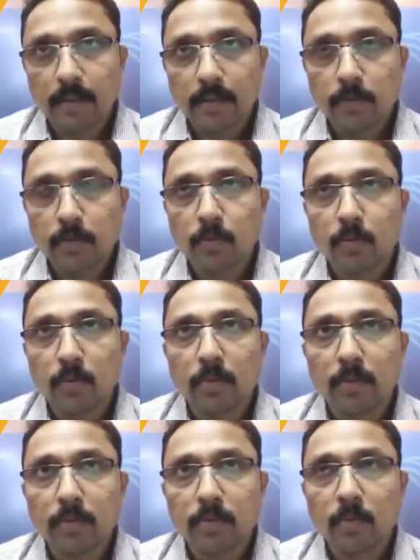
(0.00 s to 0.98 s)
to
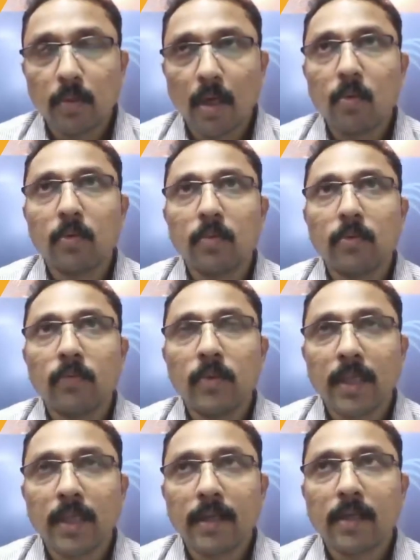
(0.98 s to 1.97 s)
how
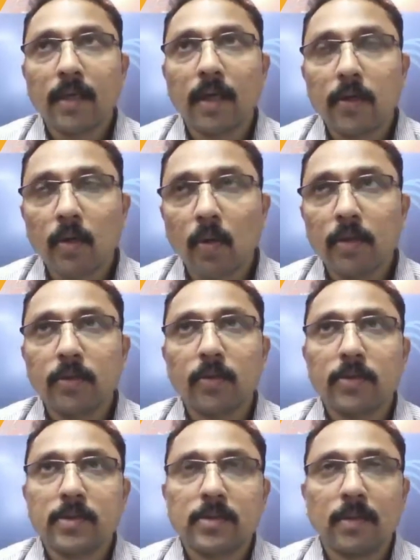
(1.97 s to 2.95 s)
we can control
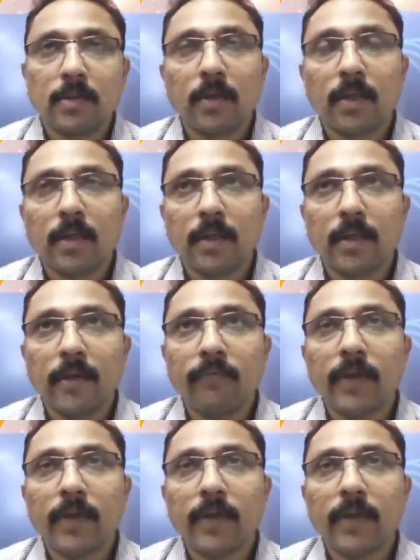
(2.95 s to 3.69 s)
those or